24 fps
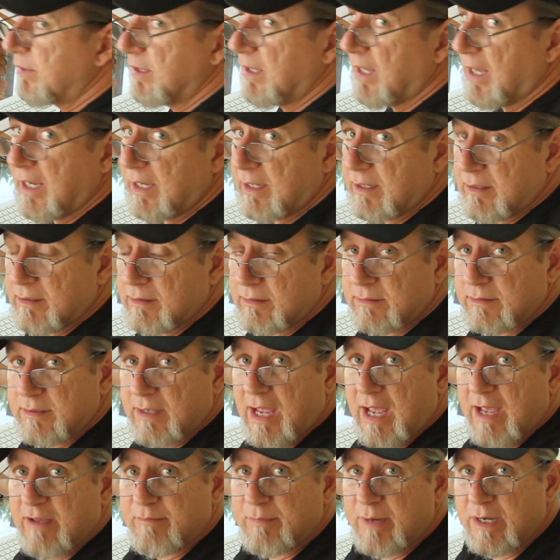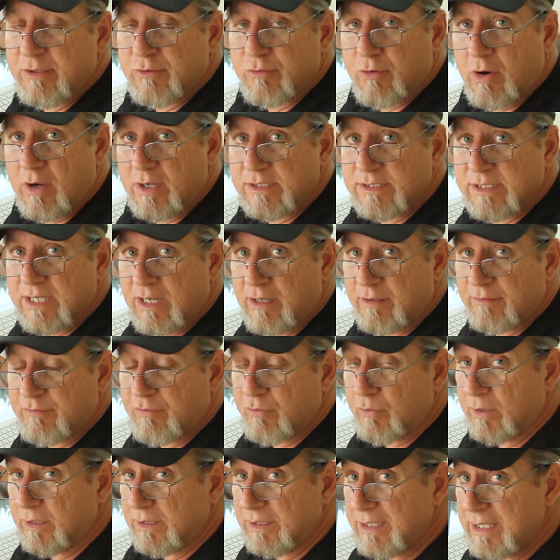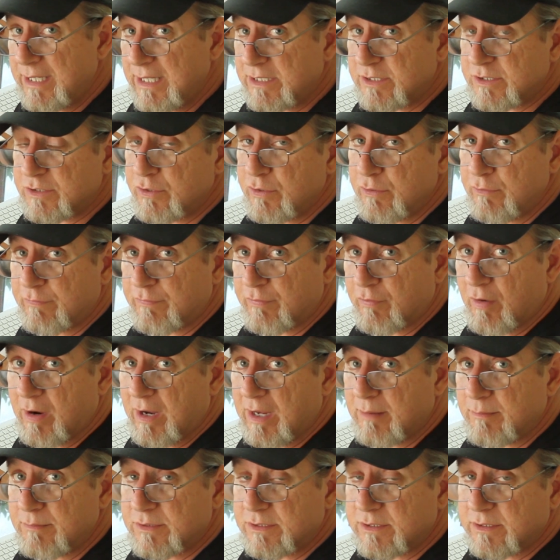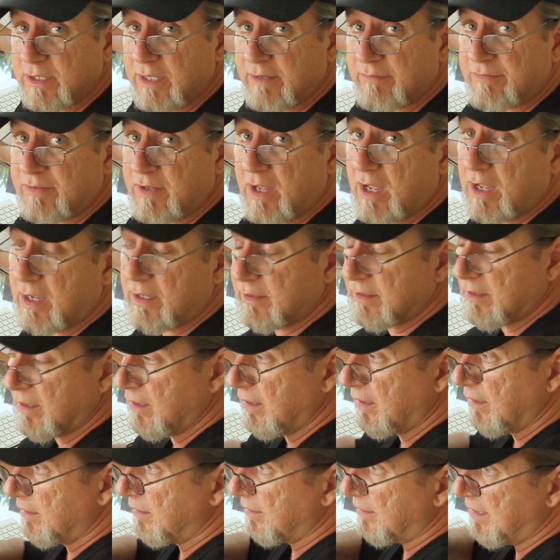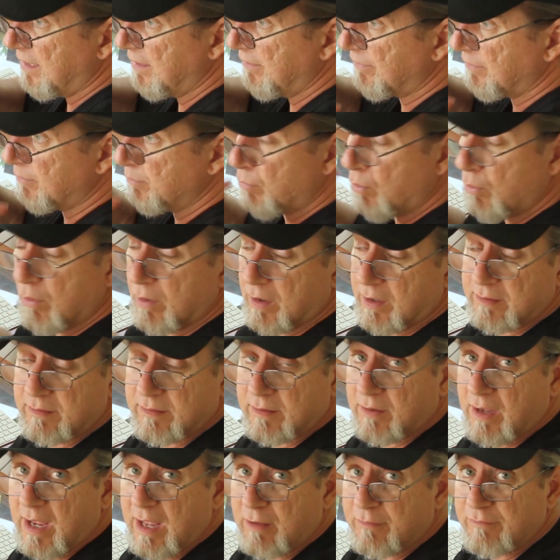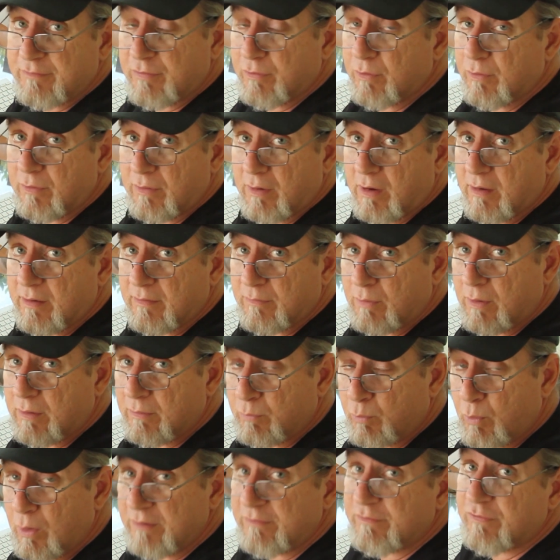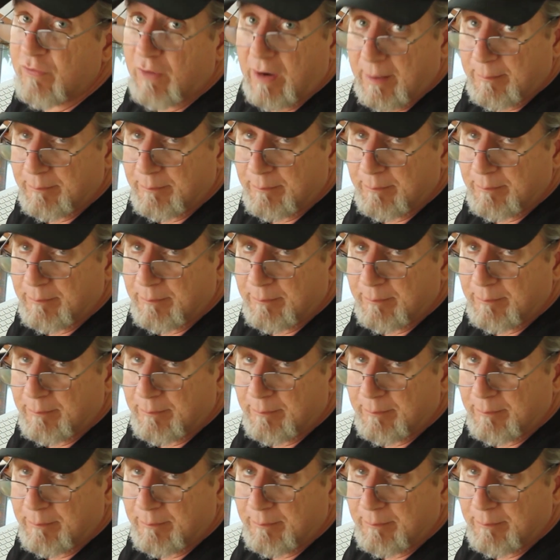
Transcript: I would like to have my drawings held for at least two frames, if not even more, you know, held for uh, uh, one